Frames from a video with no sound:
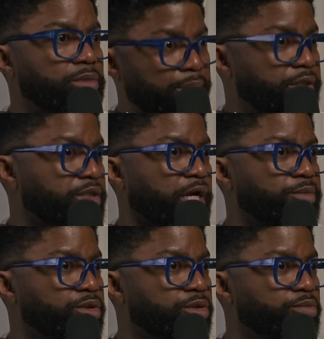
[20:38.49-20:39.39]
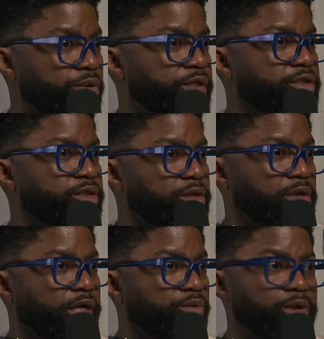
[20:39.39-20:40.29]
how many times do you preach? And they're
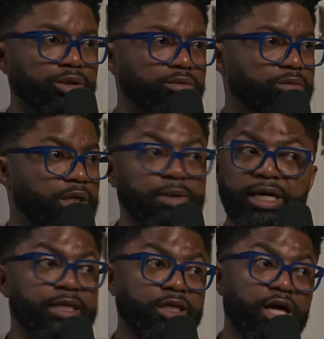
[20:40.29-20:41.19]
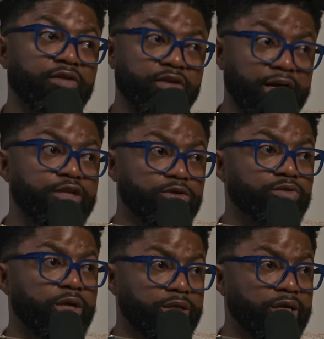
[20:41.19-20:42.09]
like, well, I'm not getting a lot of
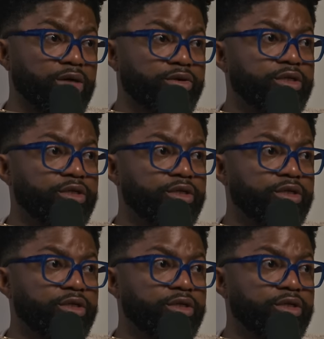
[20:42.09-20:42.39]
engagements right now.